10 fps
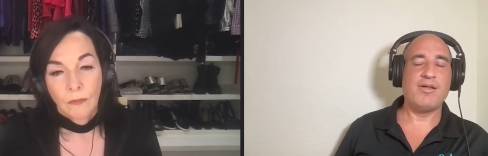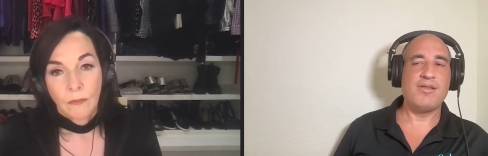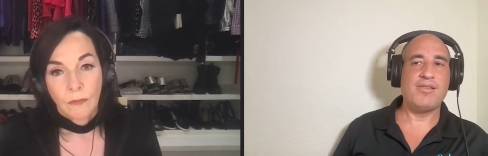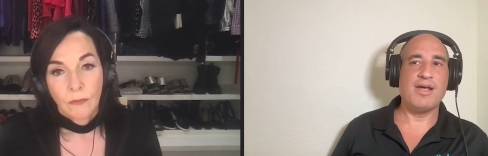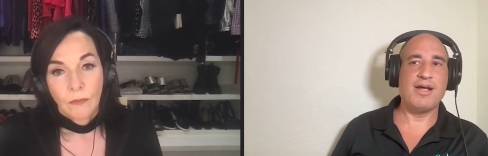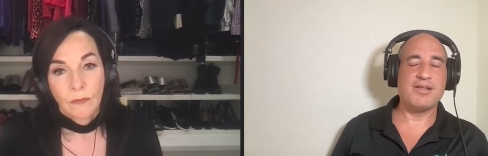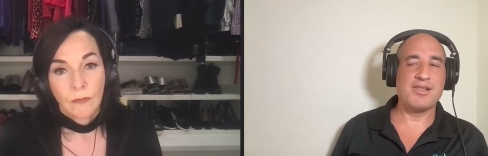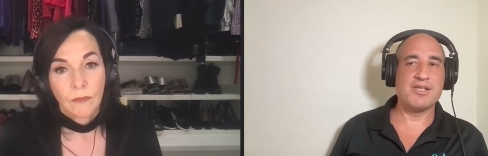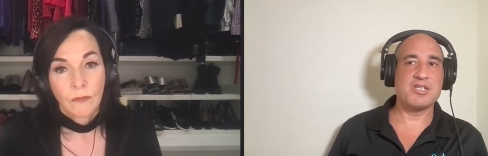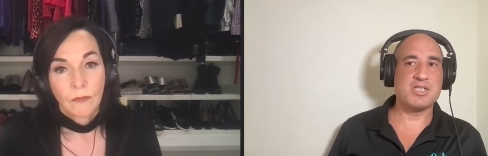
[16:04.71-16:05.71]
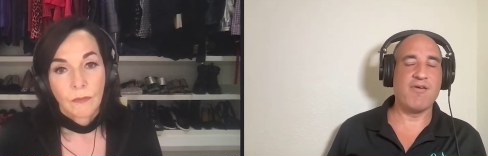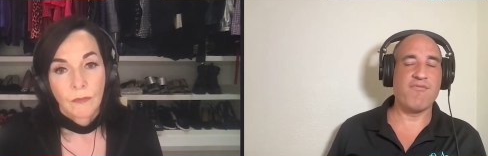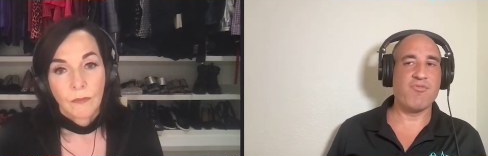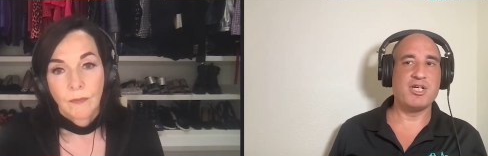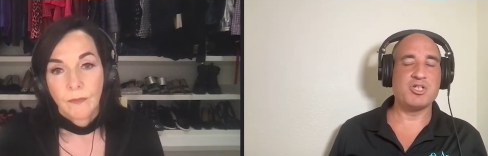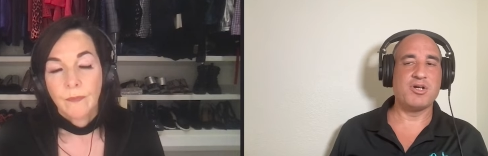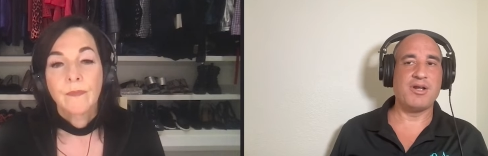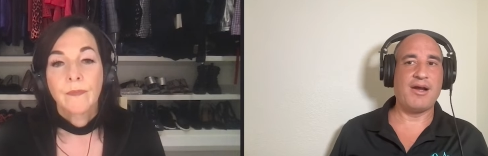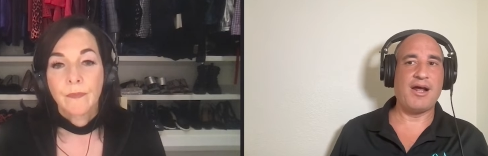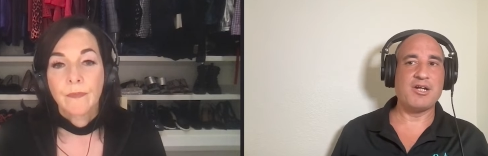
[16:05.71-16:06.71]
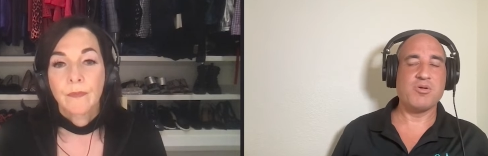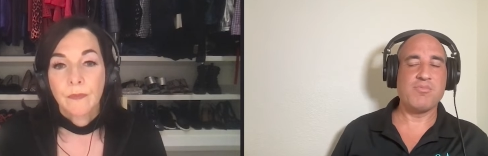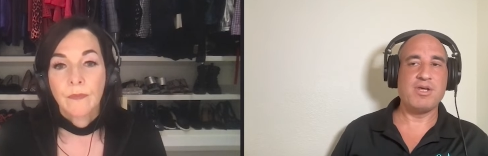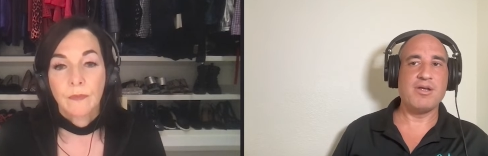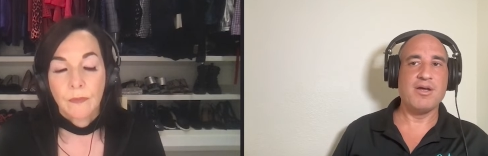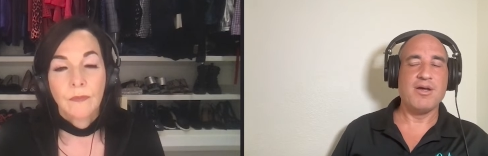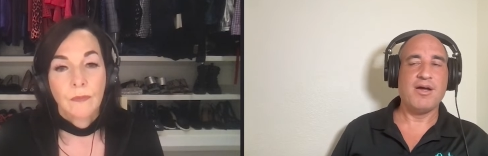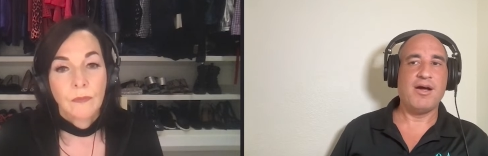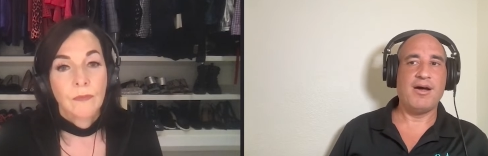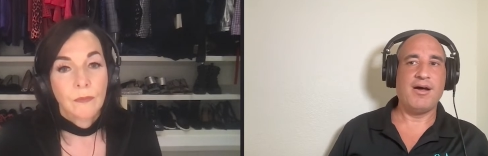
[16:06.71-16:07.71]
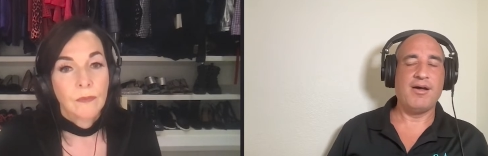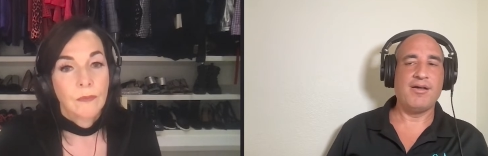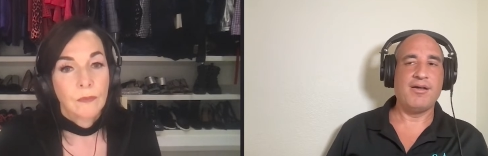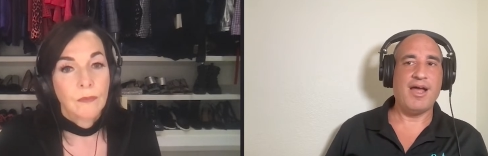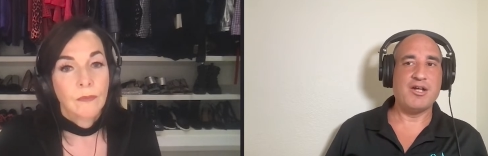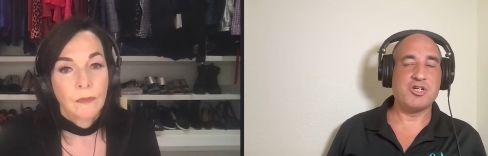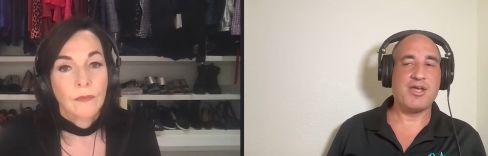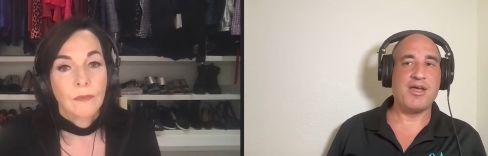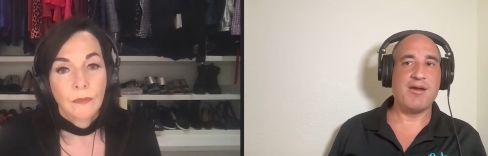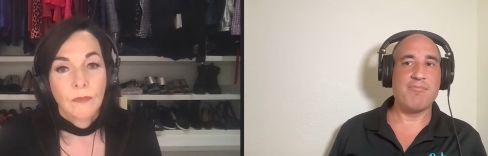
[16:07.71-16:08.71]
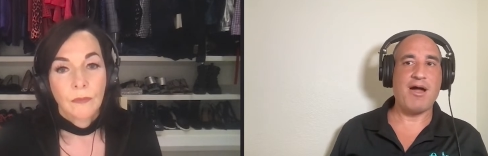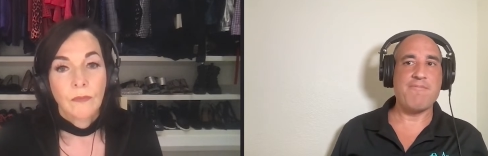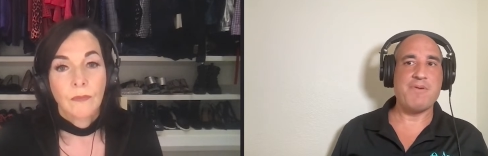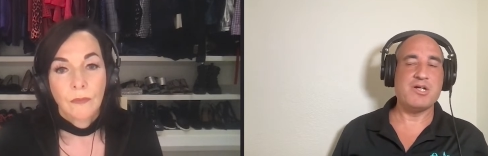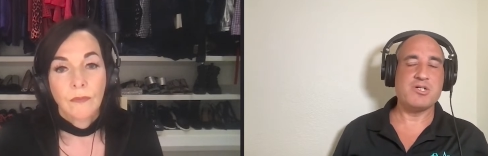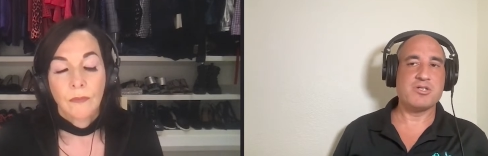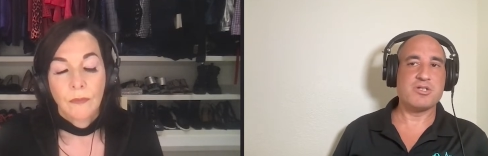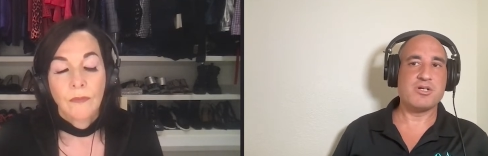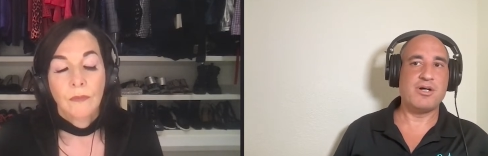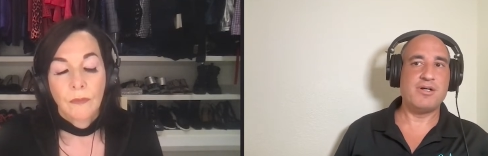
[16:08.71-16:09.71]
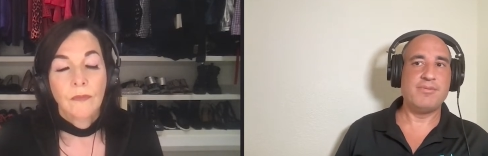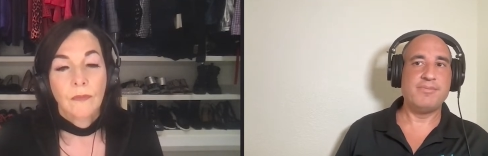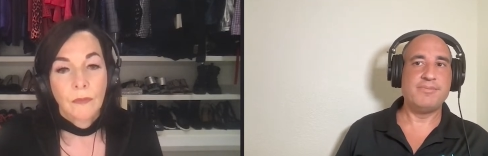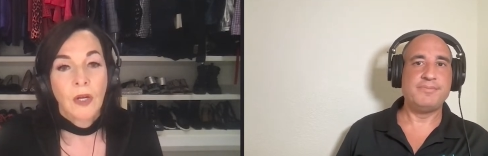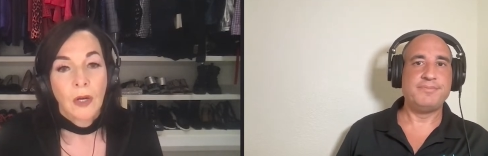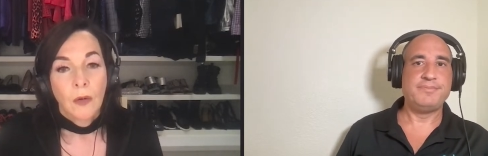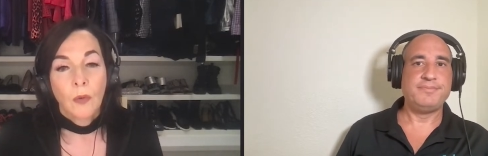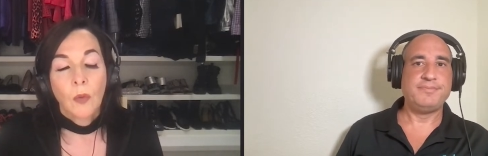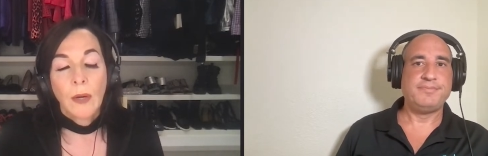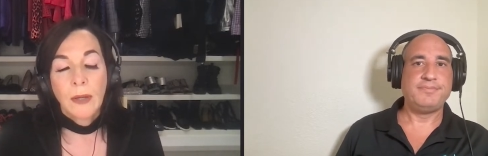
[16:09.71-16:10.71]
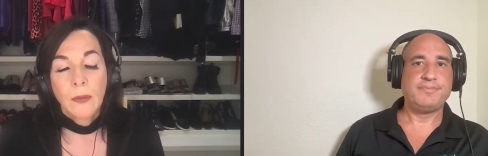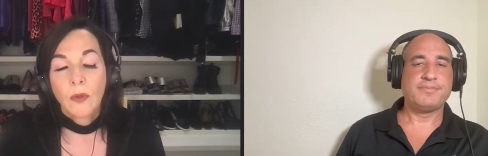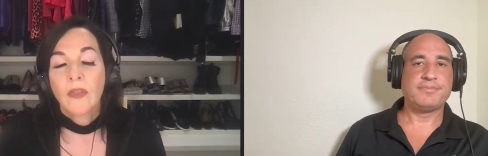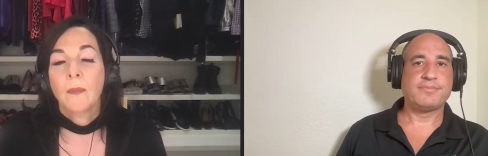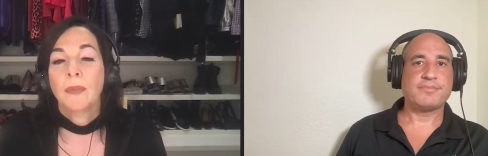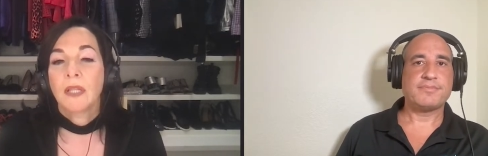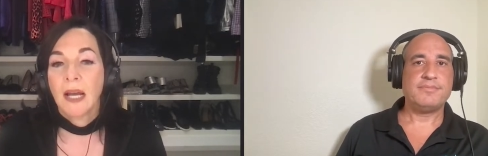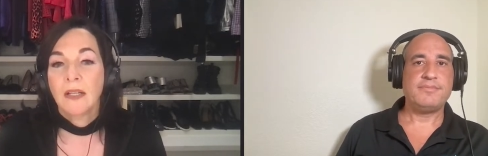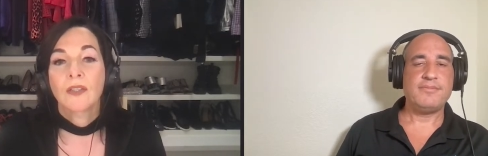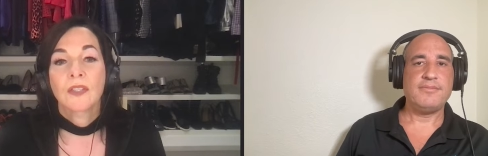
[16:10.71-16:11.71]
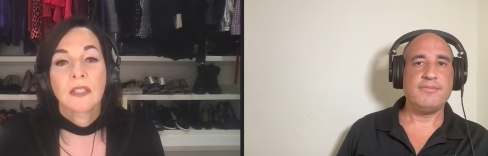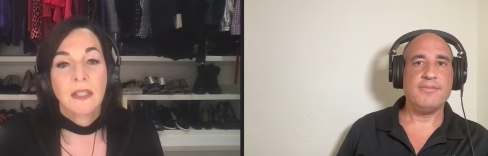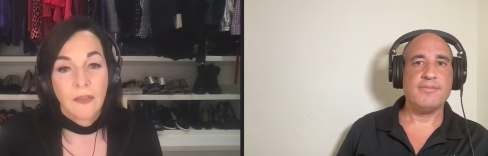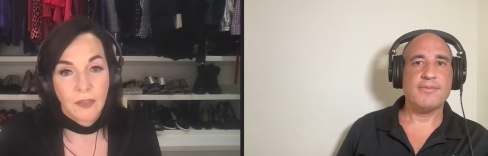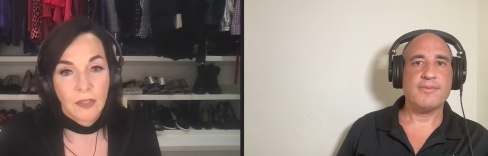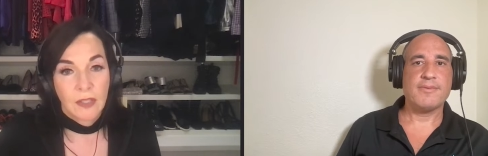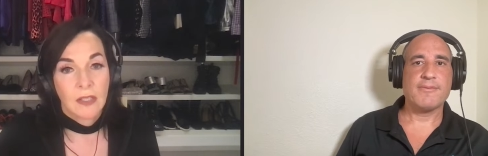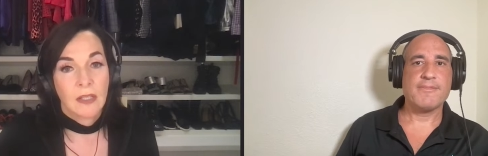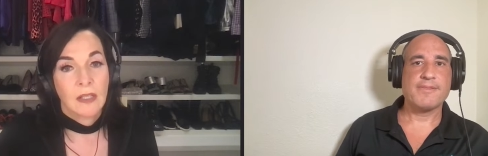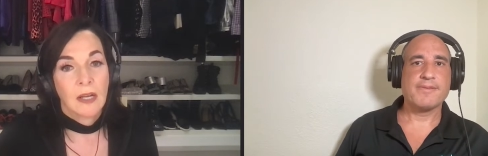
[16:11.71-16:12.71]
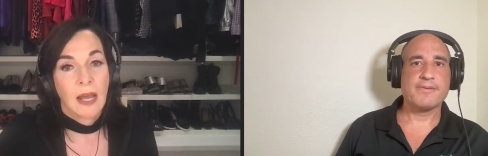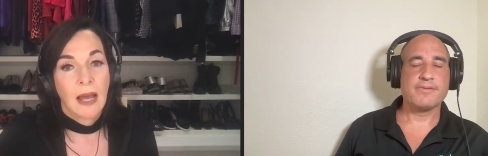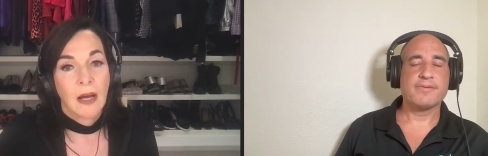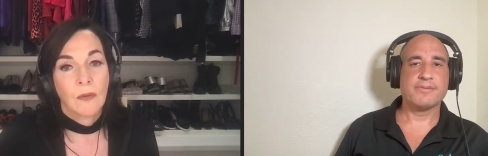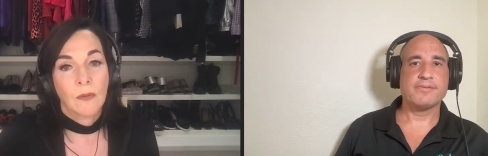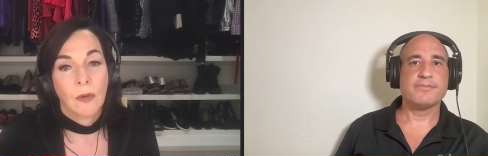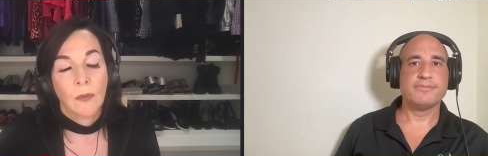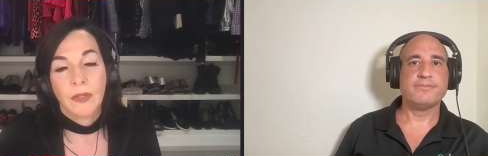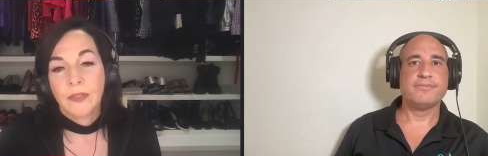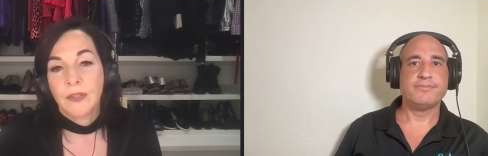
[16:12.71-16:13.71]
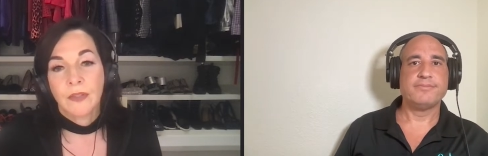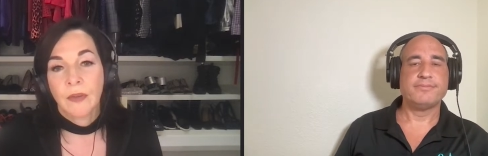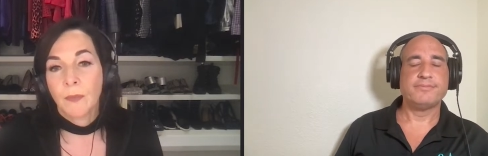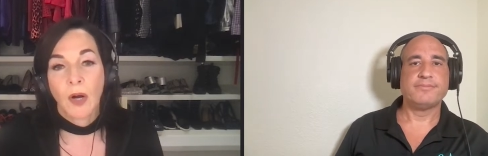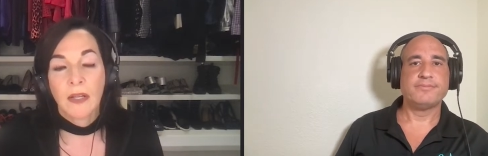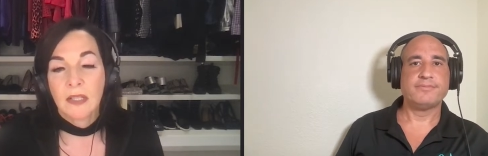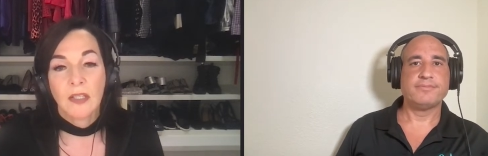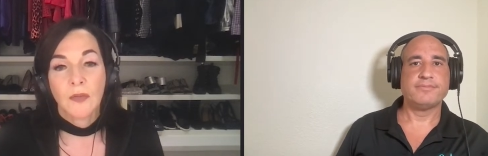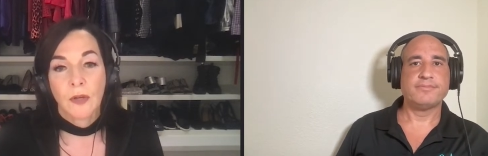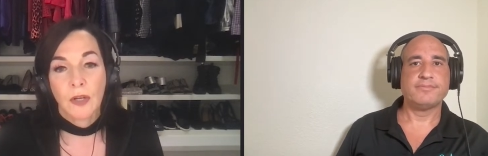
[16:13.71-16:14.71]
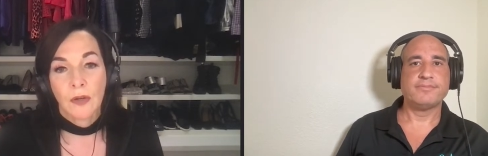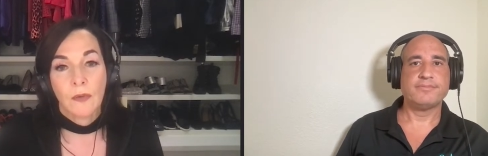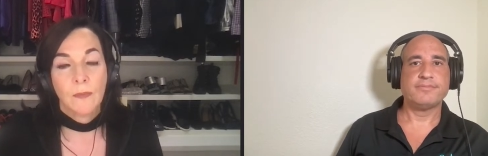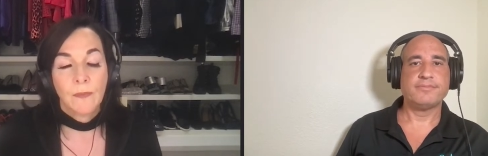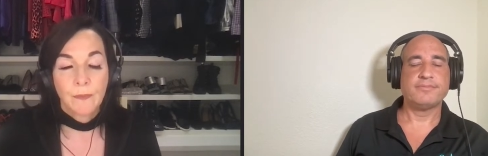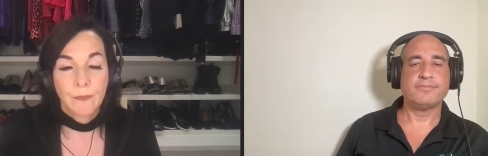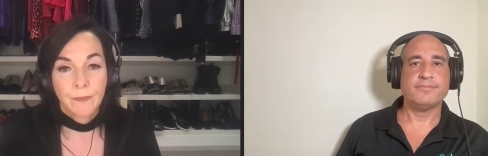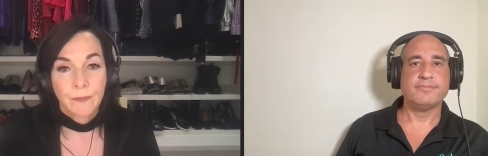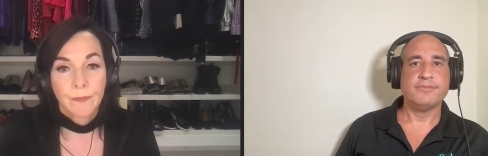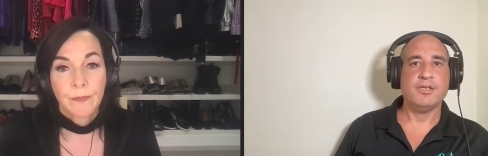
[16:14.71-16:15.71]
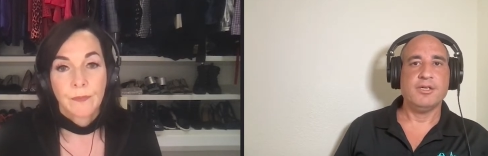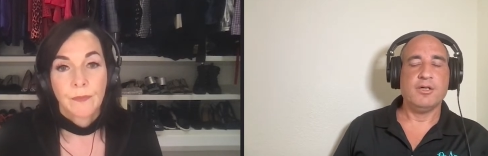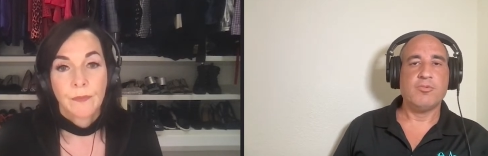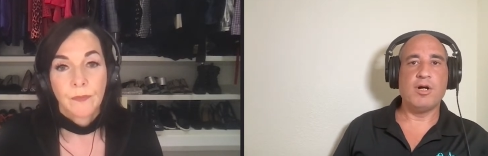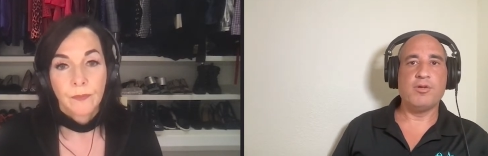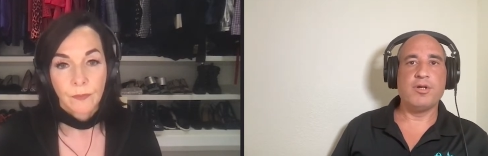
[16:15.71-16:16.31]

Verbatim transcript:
Speaker 1: that this is the information that I should be uh, educating my patients on.
Speaker 2: Well, when were the blinders lifted, and how? What was the process for you?
Speaker 1: Well,